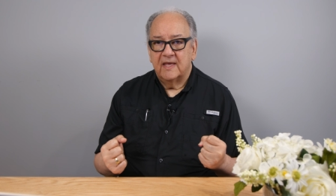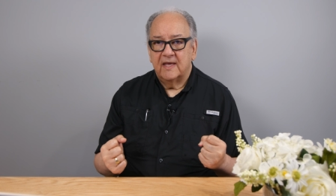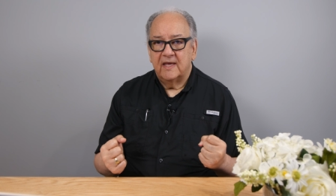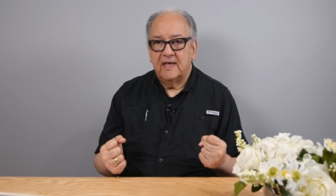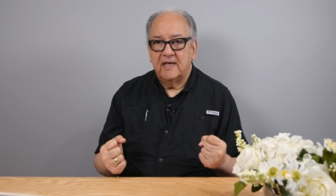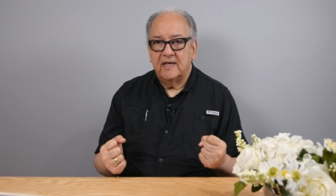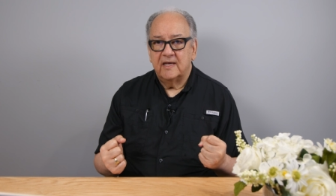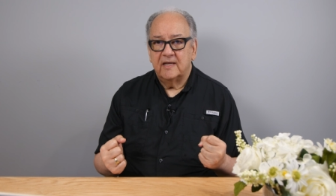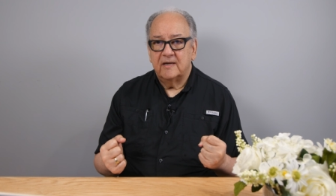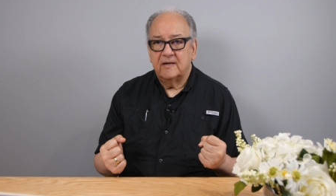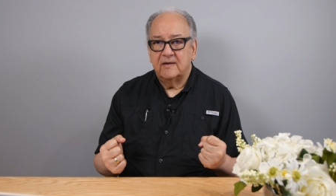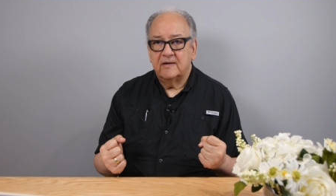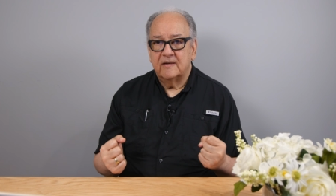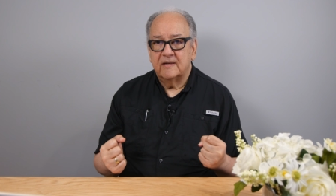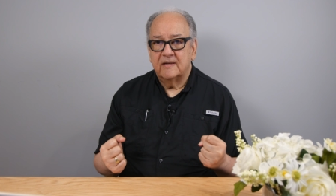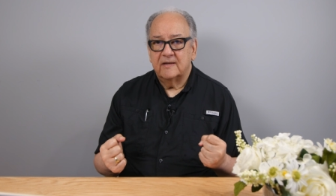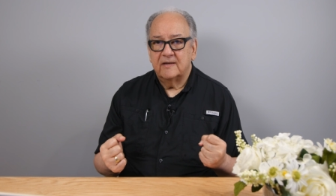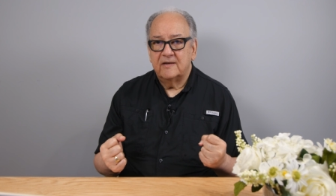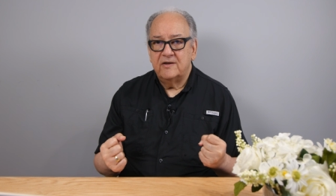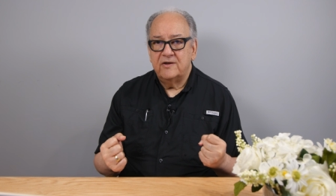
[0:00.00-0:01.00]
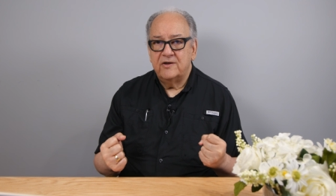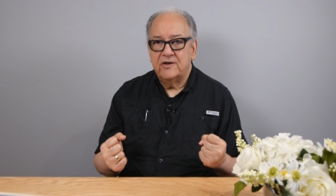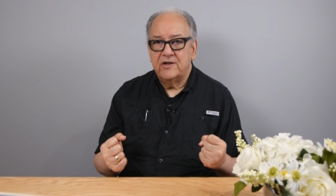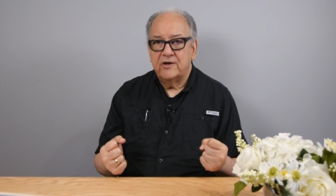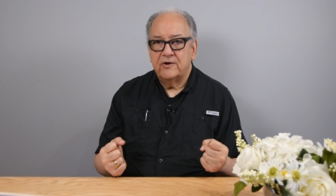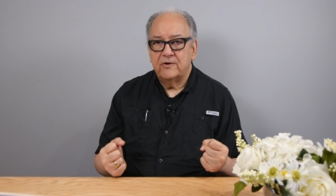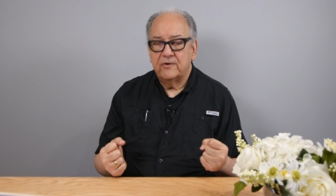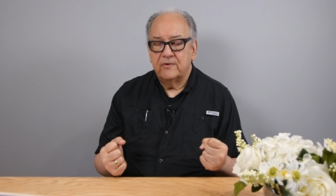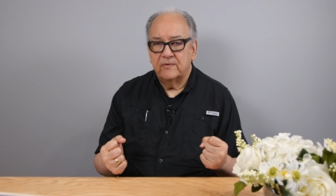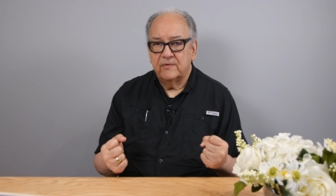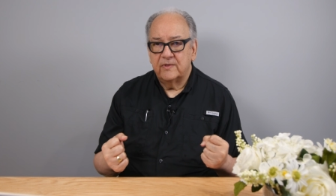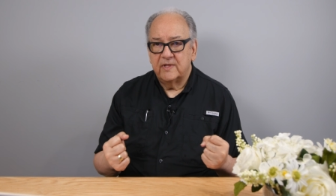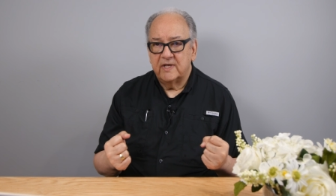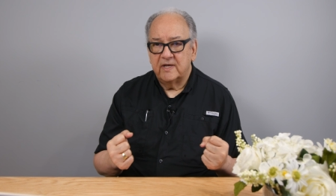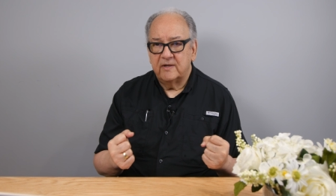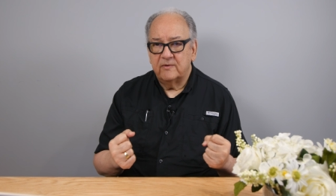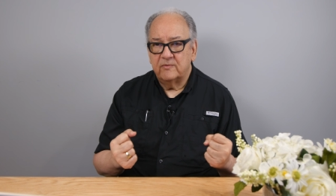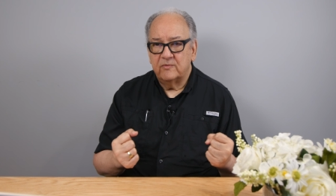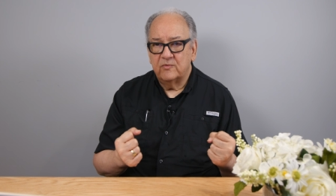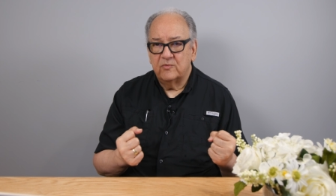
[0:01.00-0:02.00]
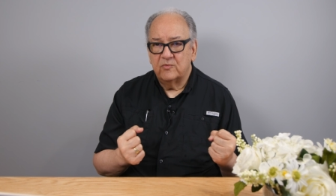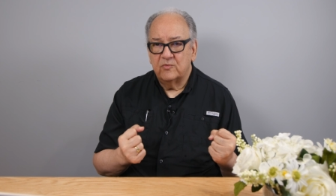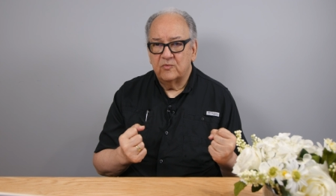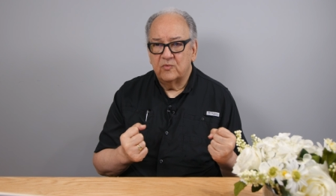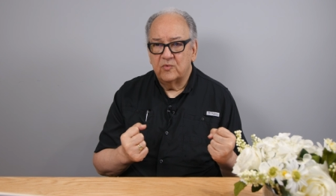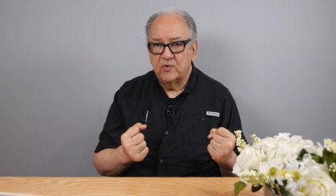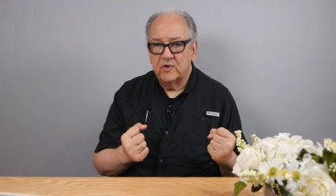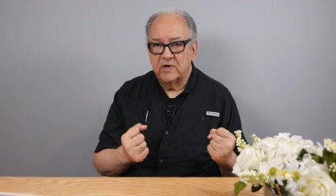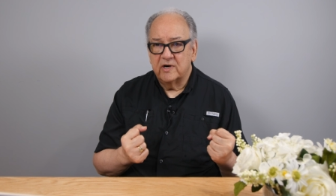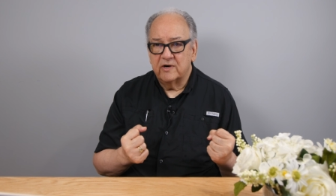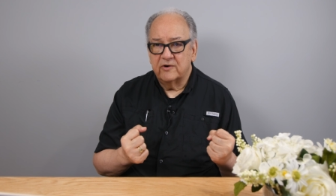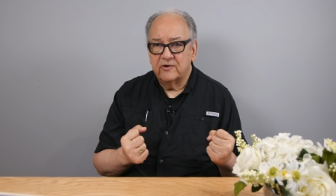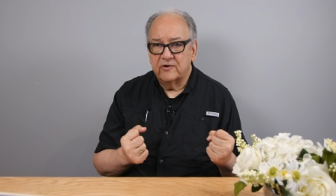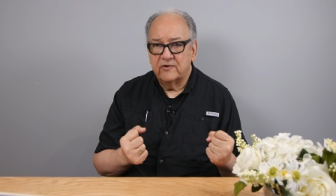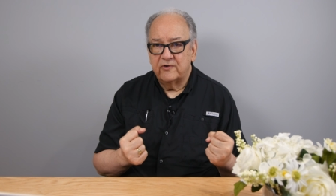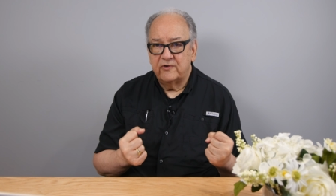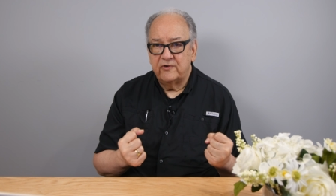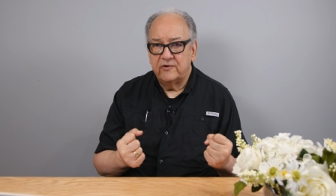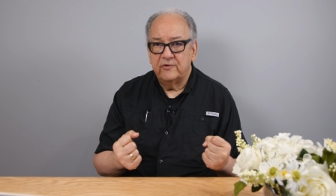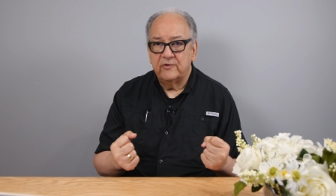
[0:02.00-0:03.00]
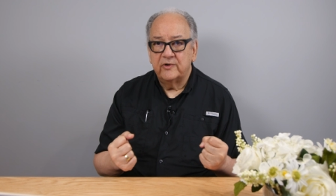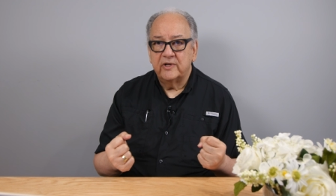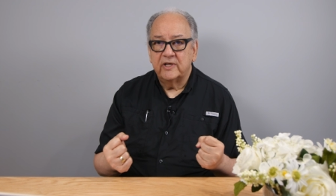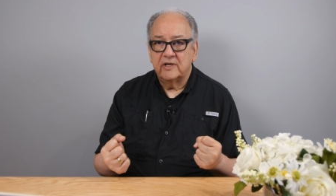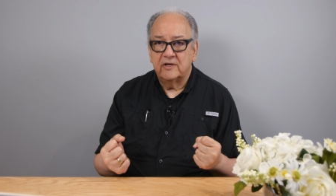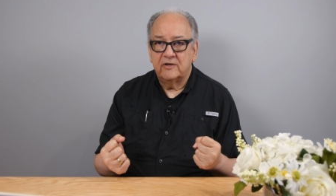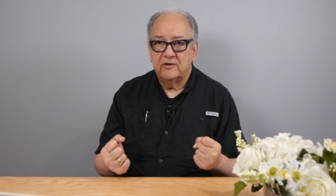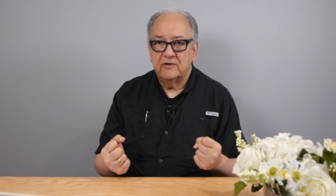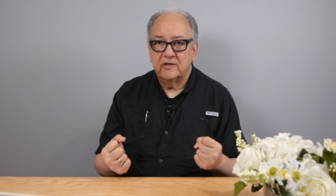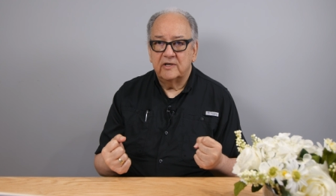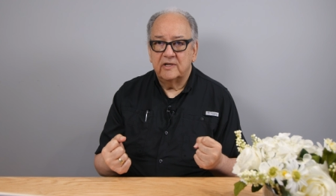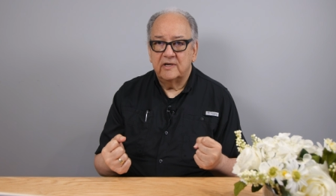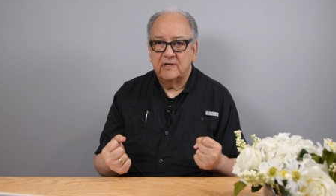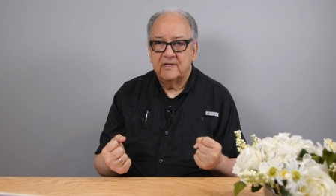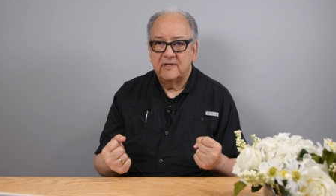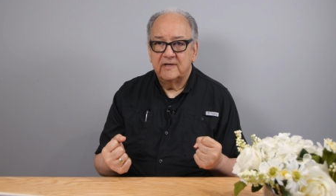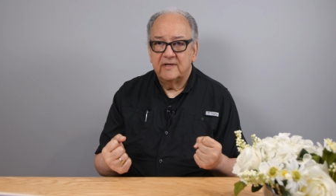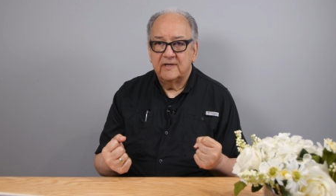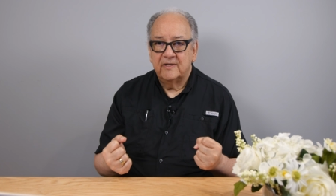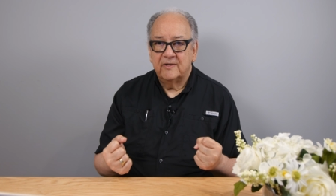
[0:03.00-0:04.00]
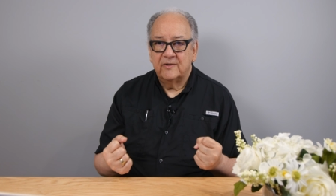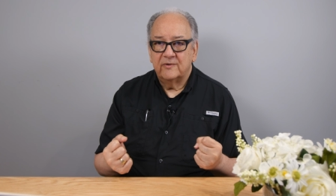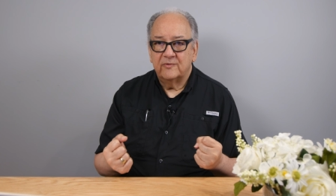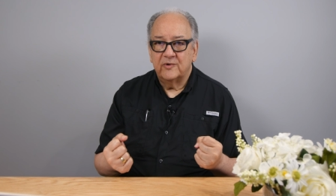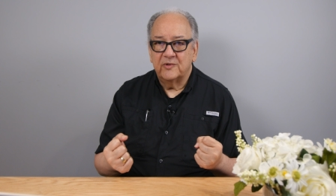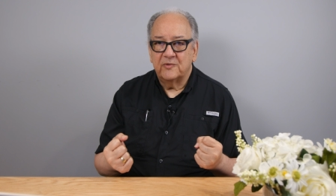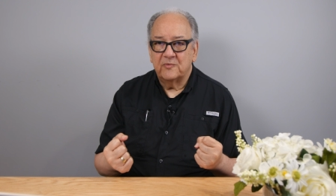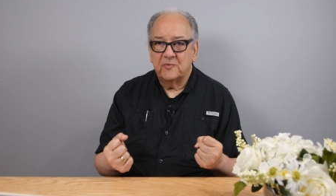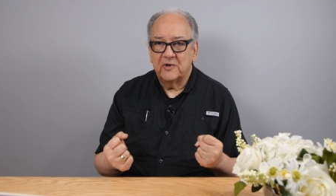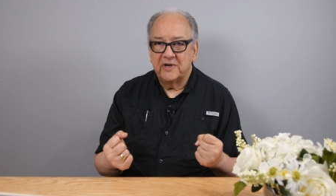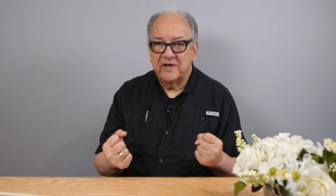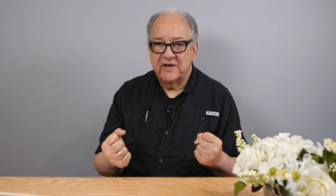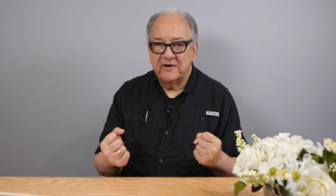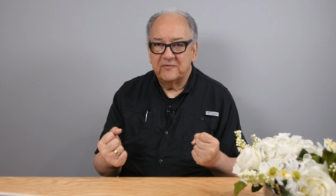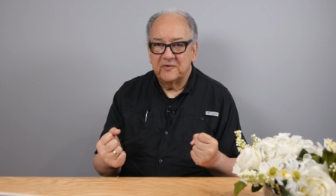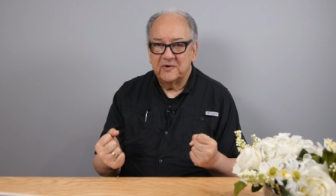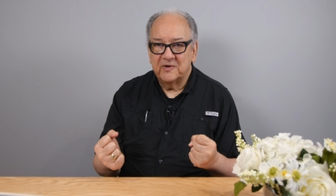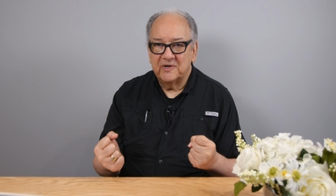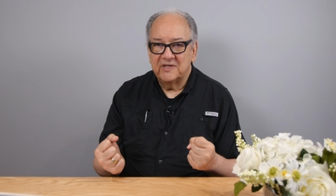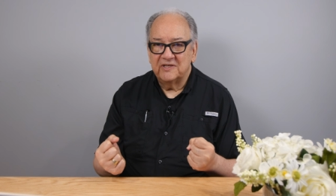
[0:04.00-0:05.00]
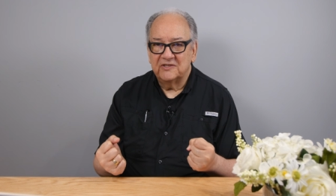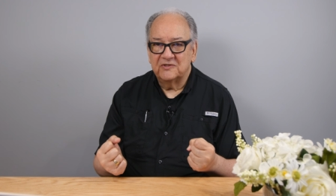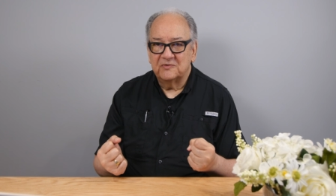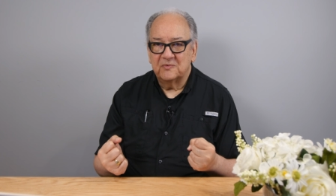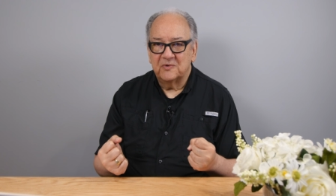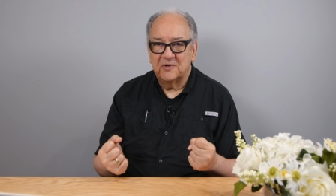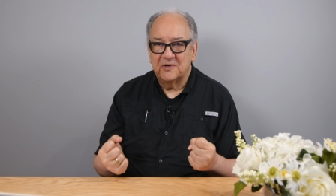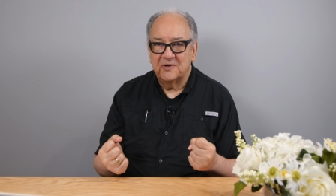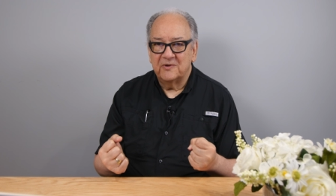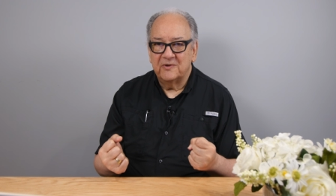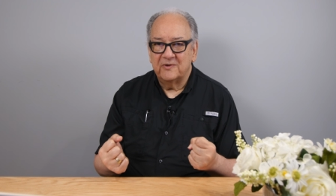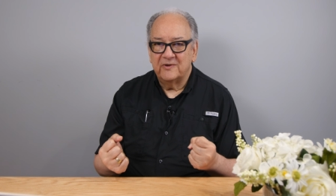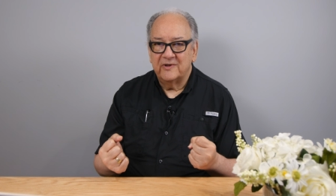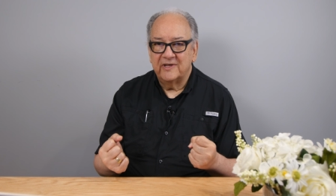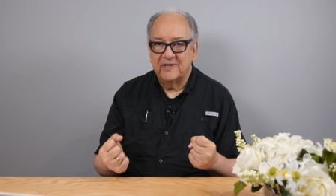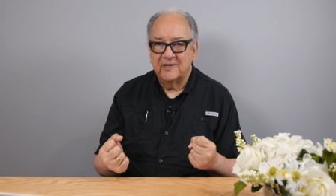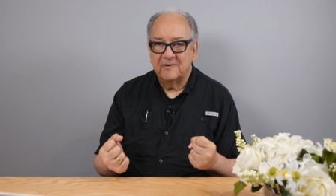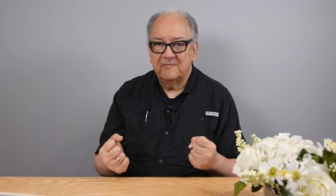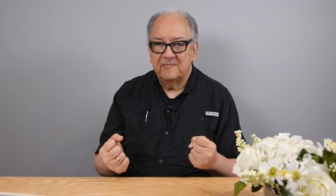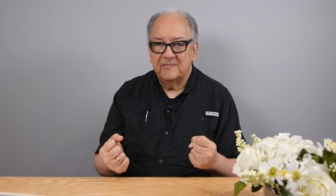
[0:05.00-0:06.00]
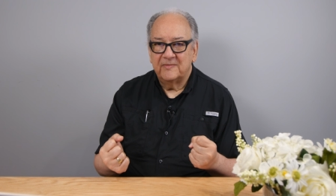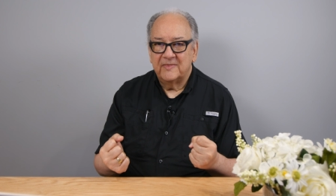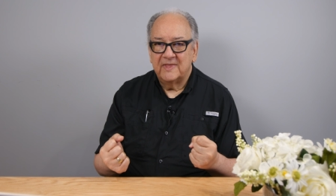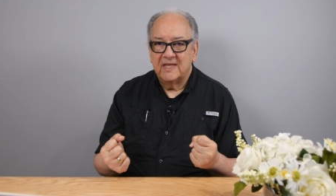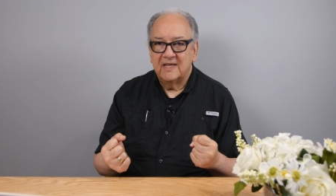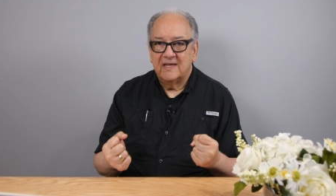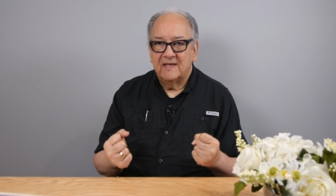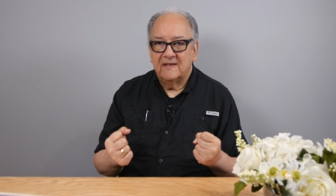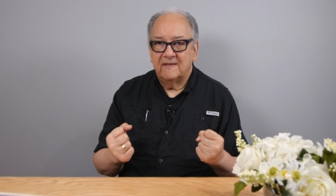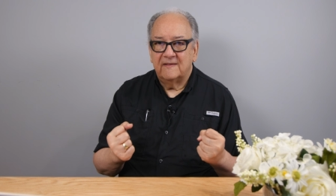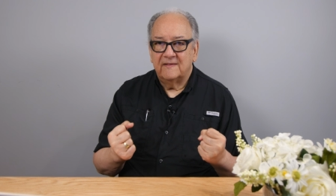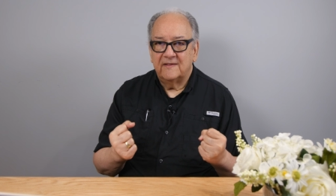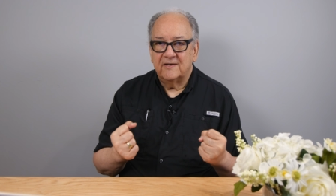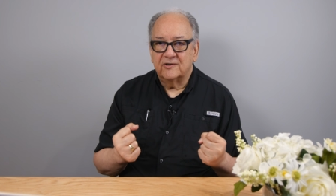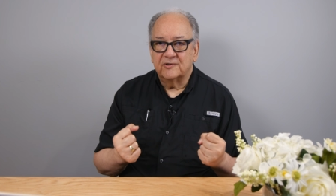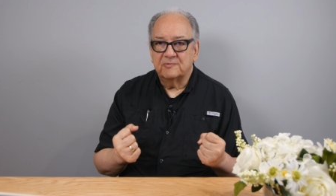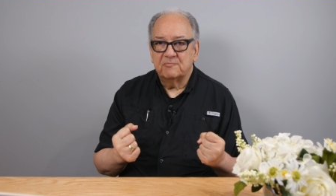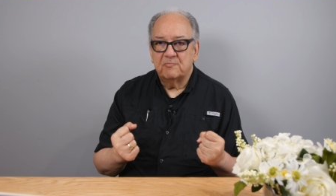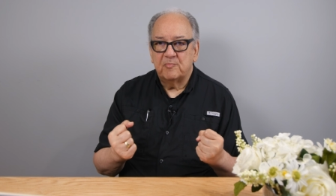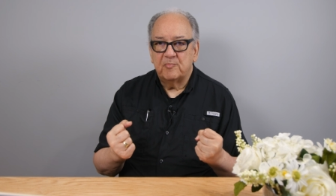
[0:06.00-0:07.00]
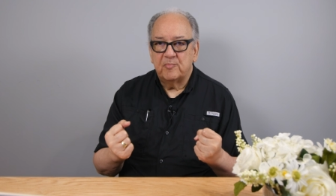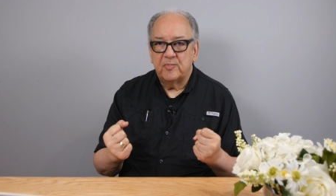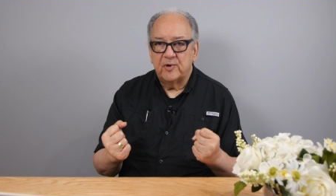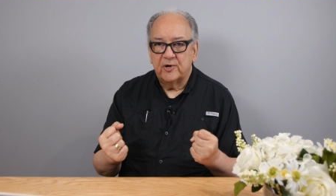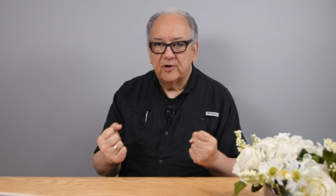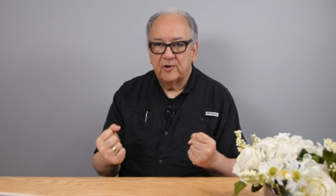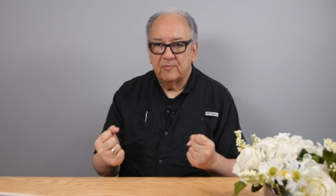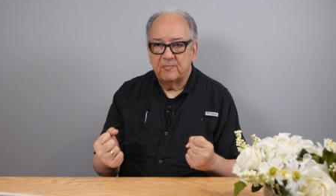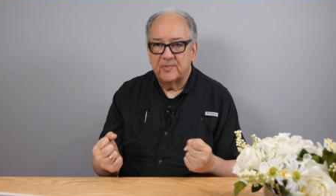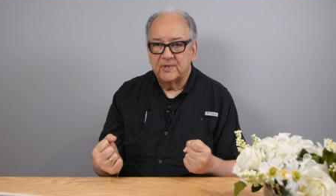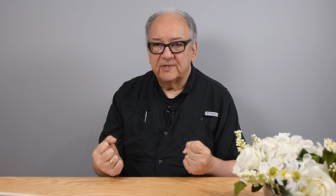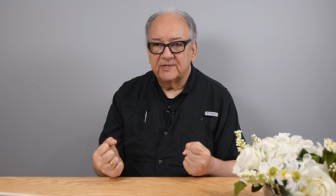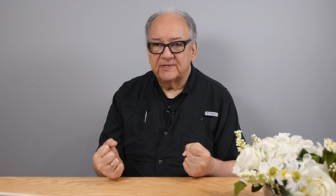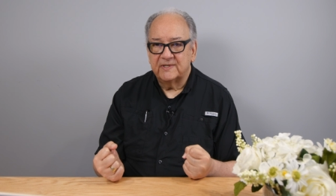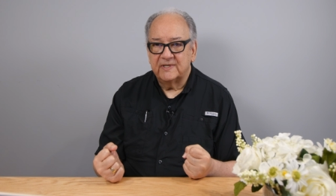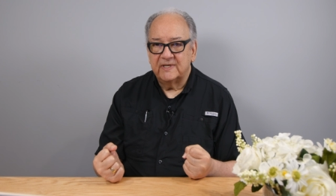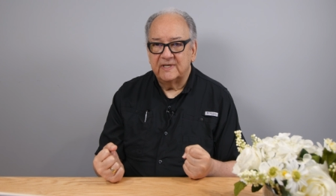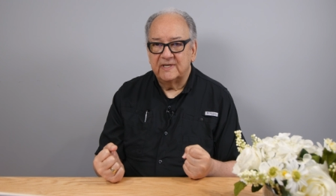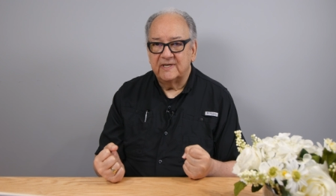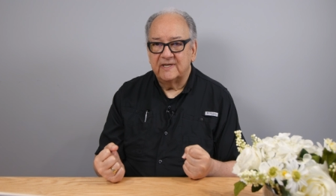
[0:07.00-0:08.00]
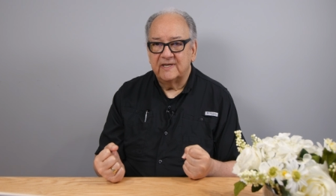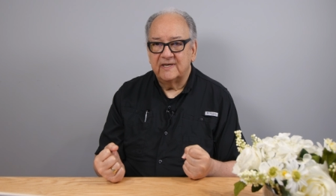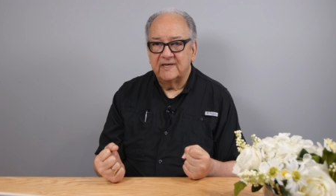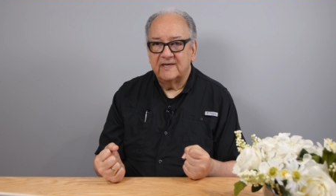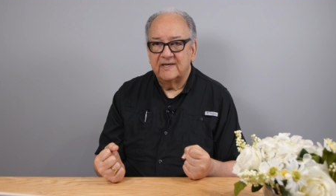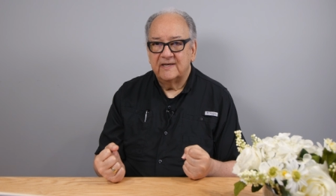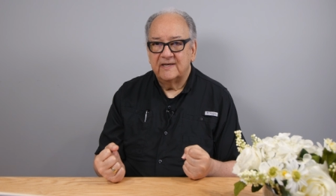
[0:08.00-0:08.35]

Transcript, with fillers: and know that we're doing good with whatever it is we're doing. There's purpose in it,